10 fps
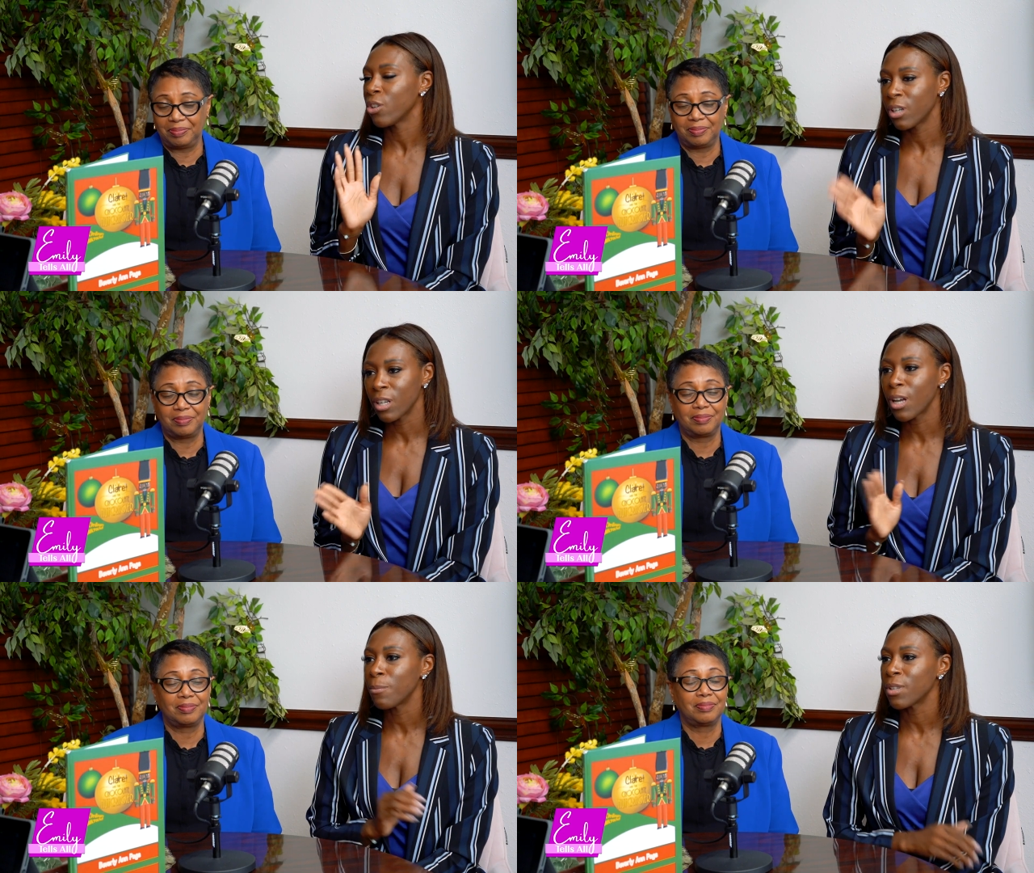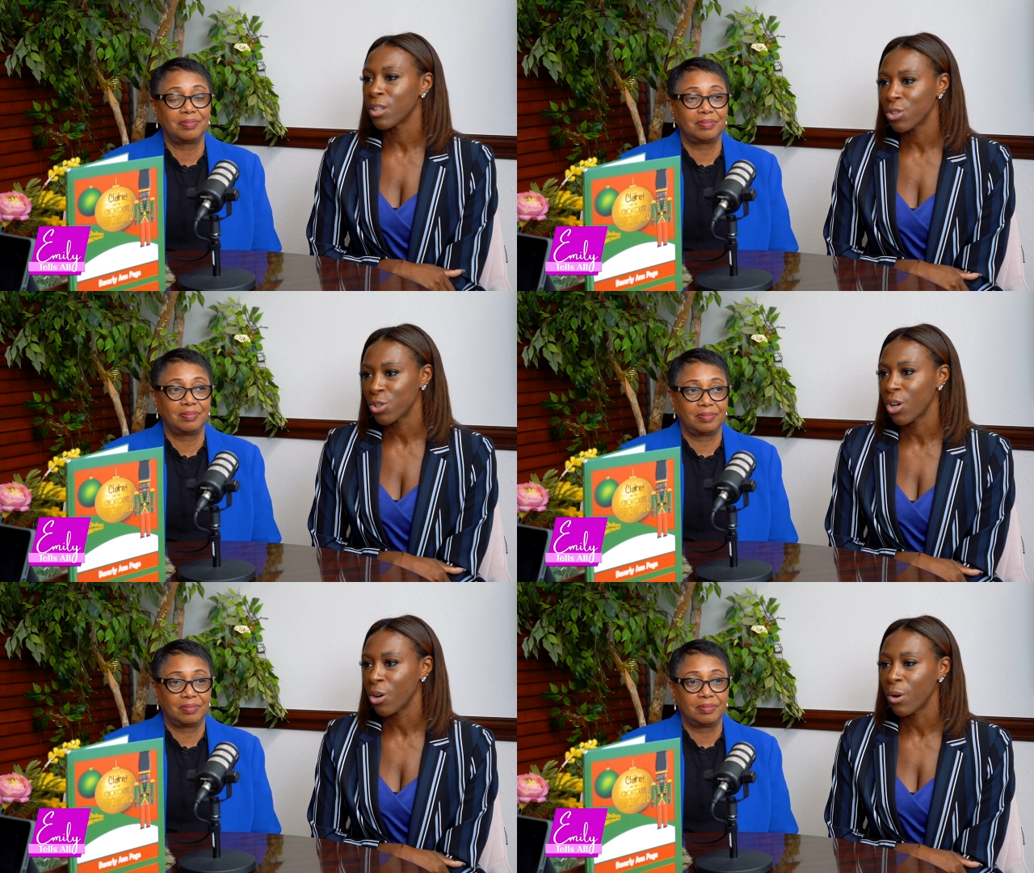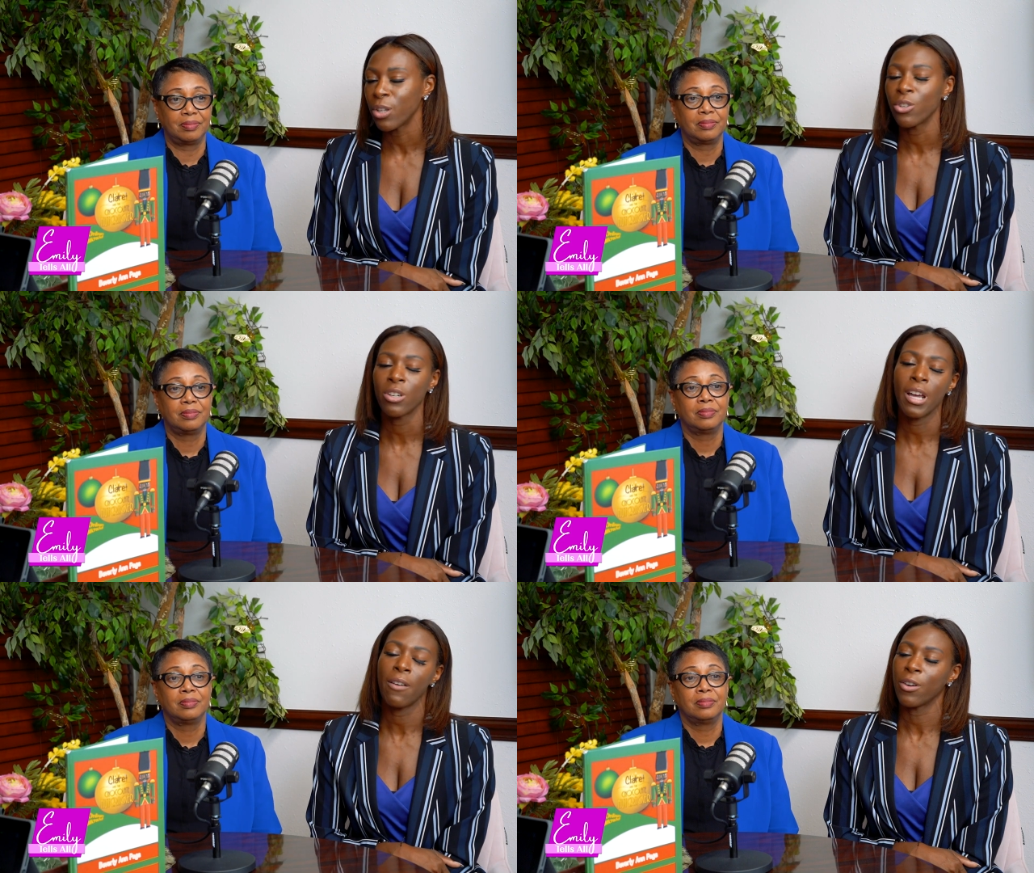Speaker 1: you're going to come to this show and you're
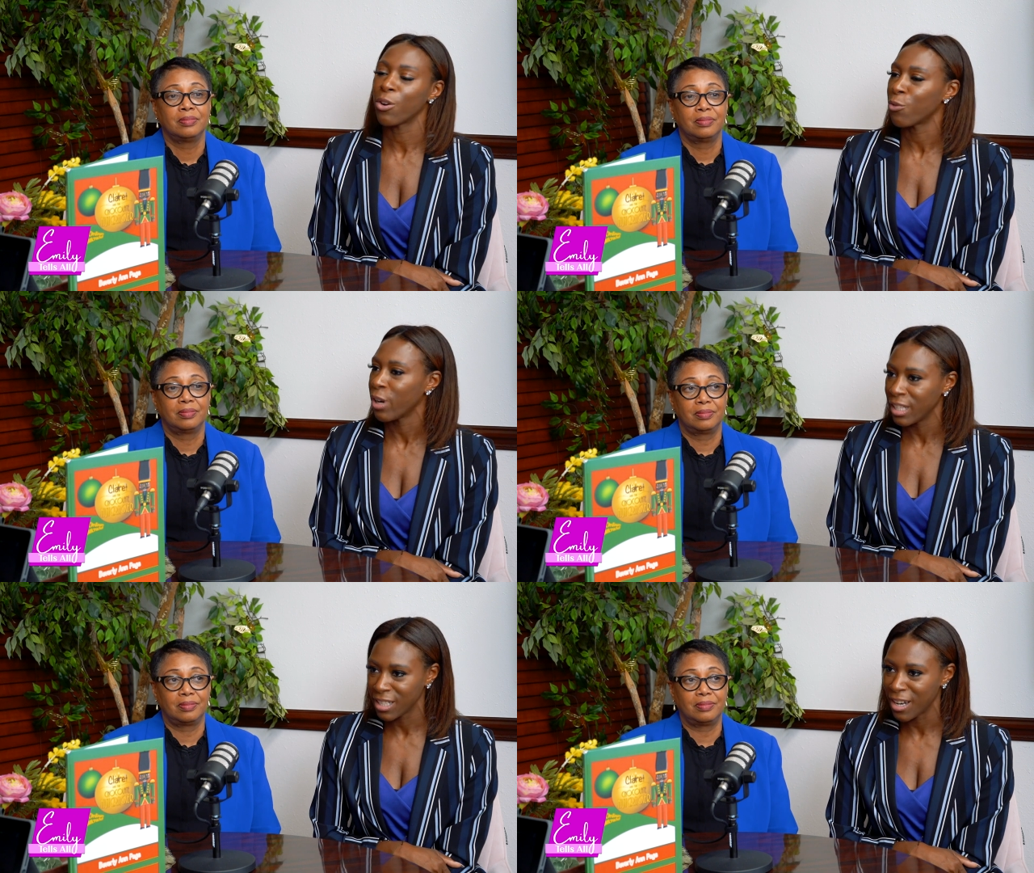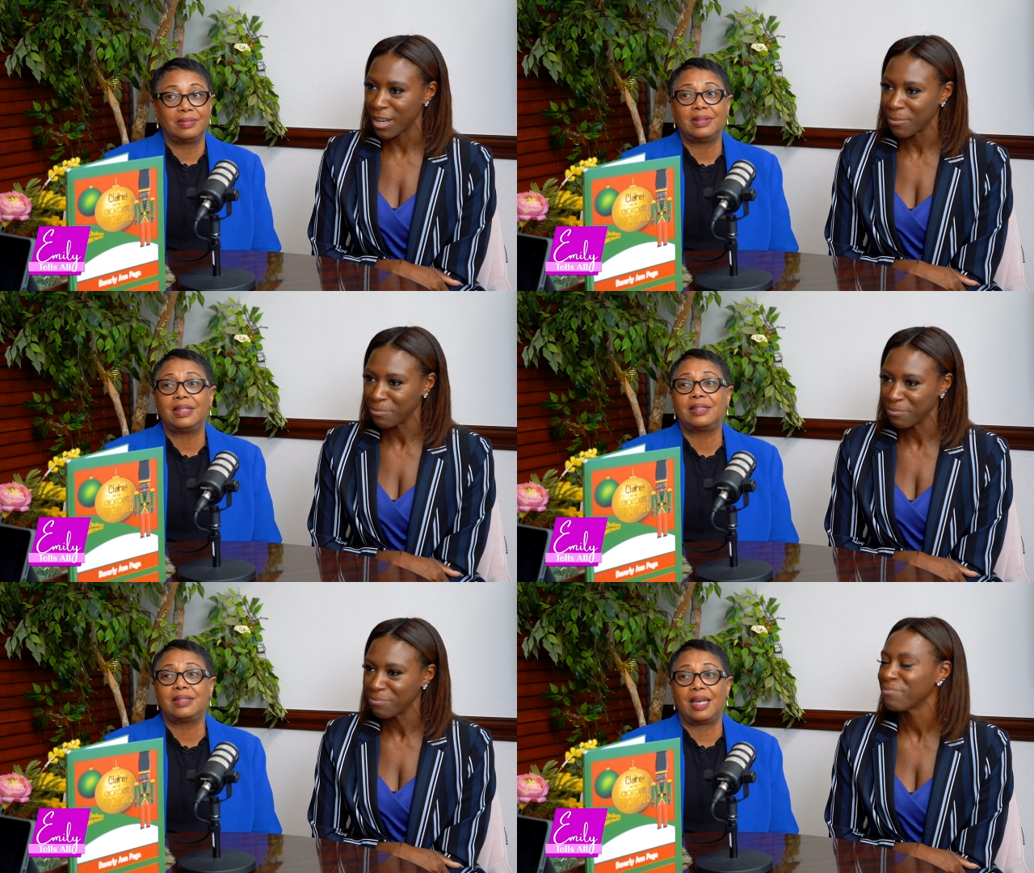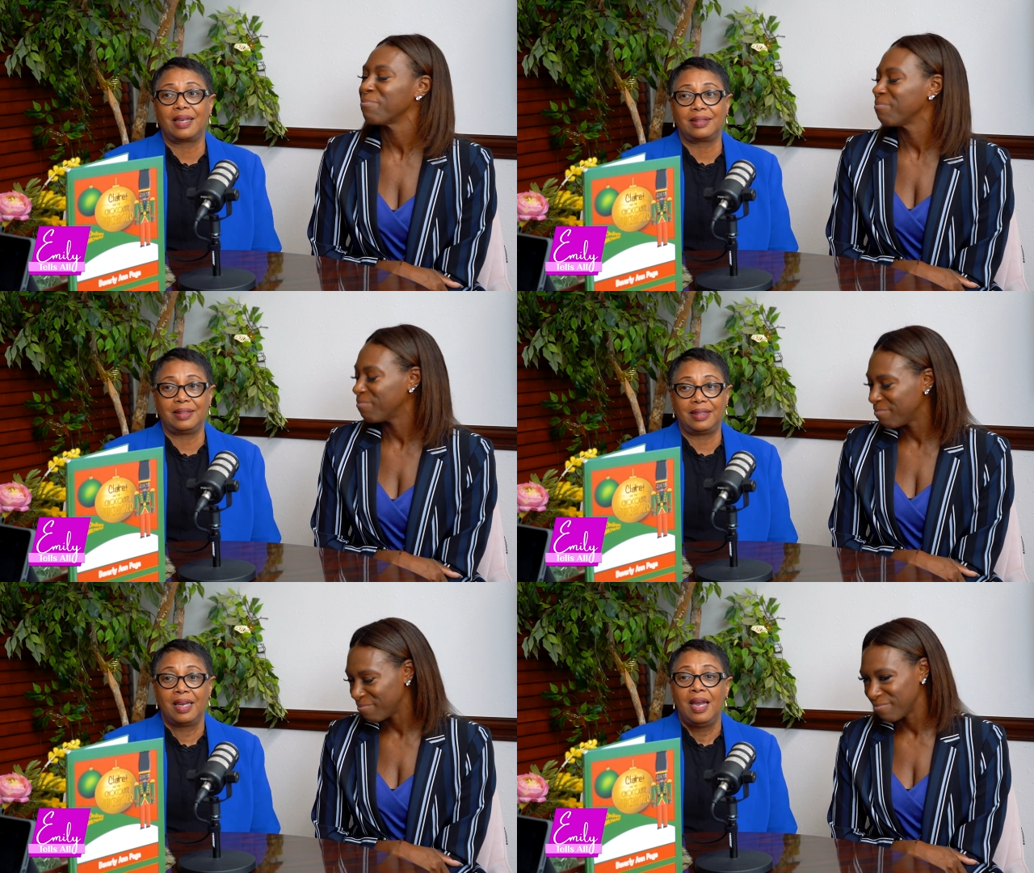going to have a great time.
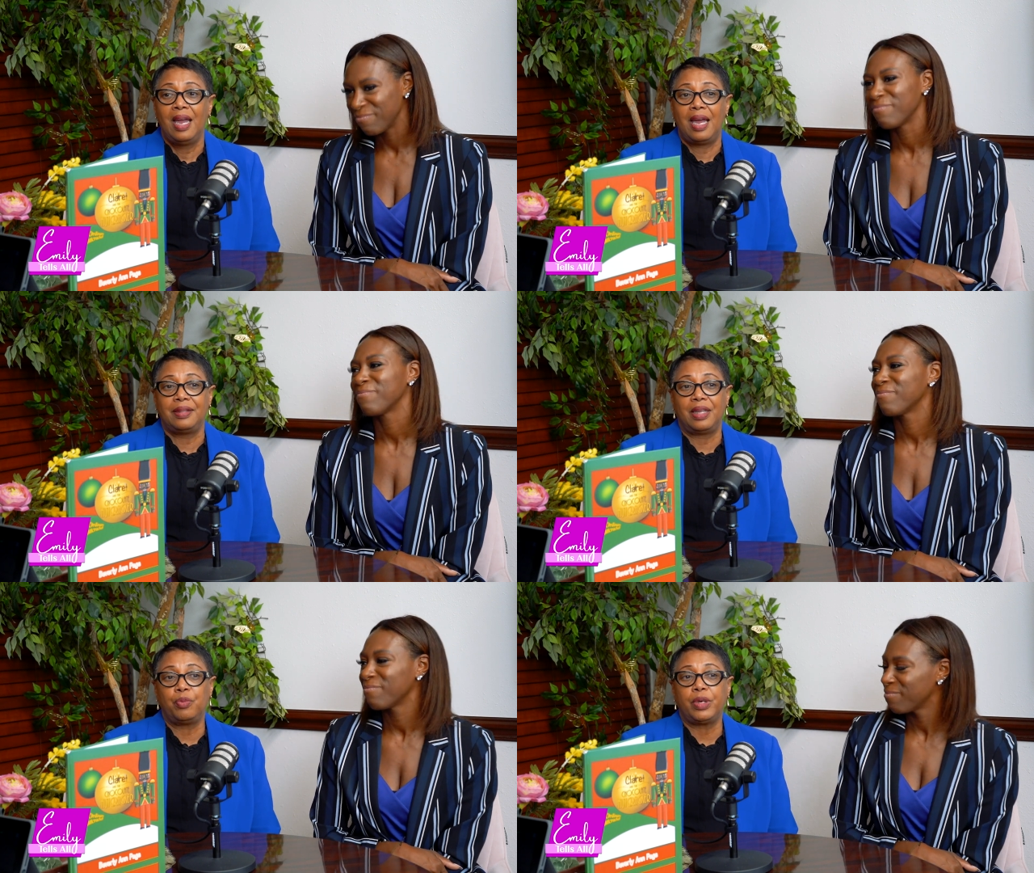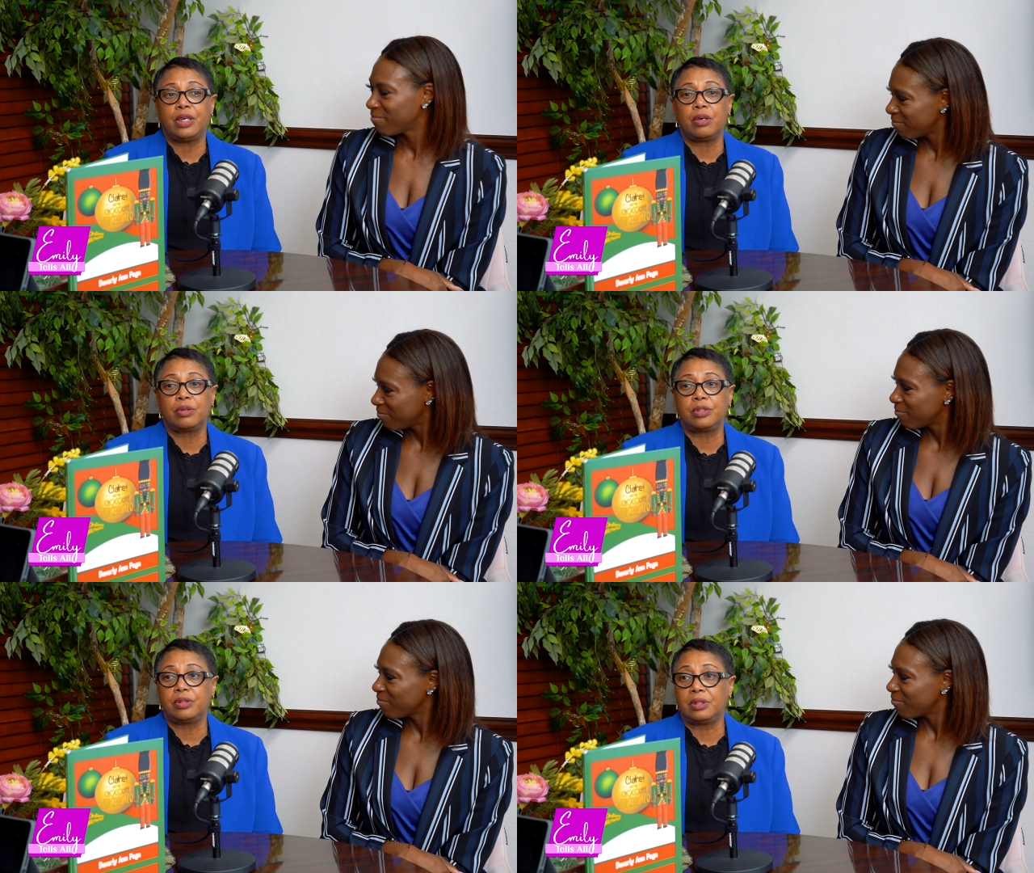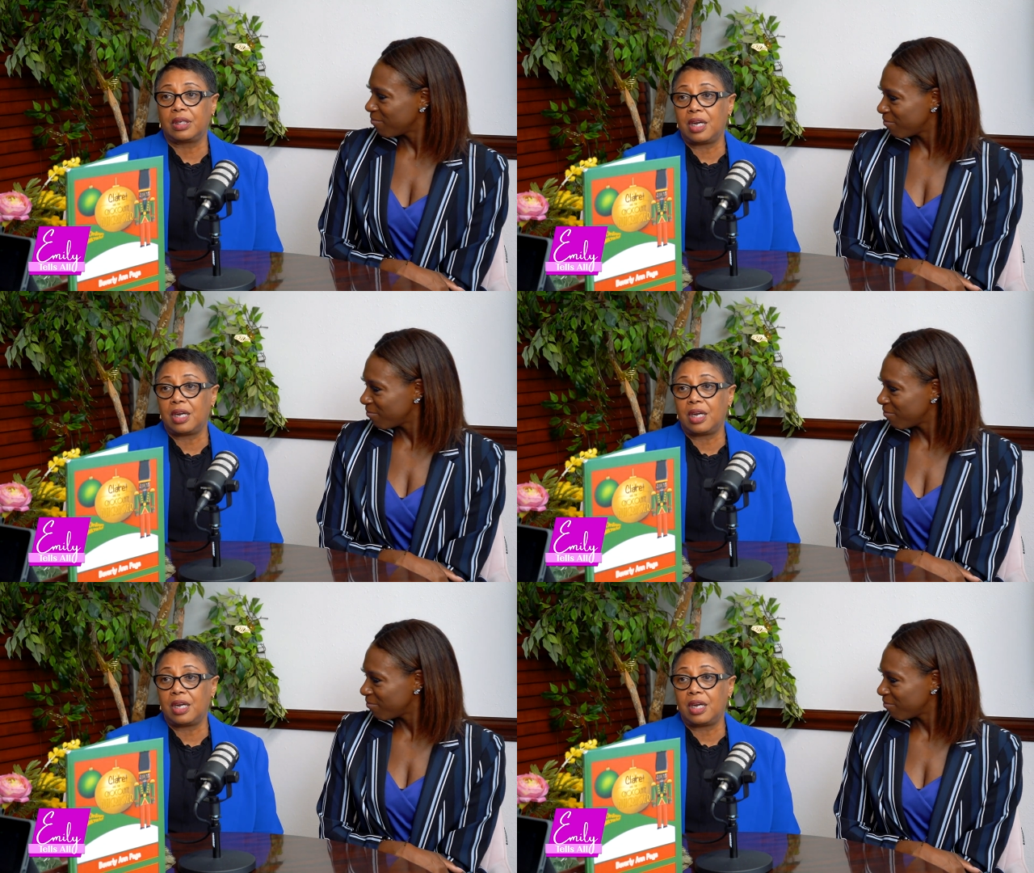Exactly.
Speaker 2: And then we go to the